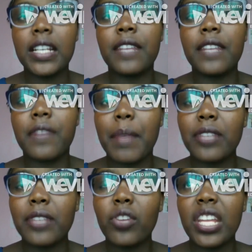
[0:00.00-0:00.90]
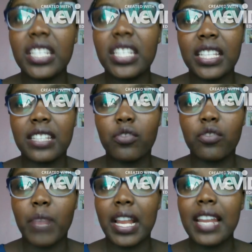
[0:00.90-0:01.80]
if the person enters into
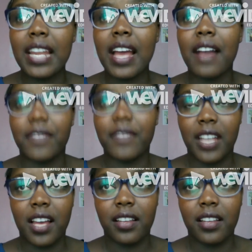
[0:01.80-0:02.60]
my land after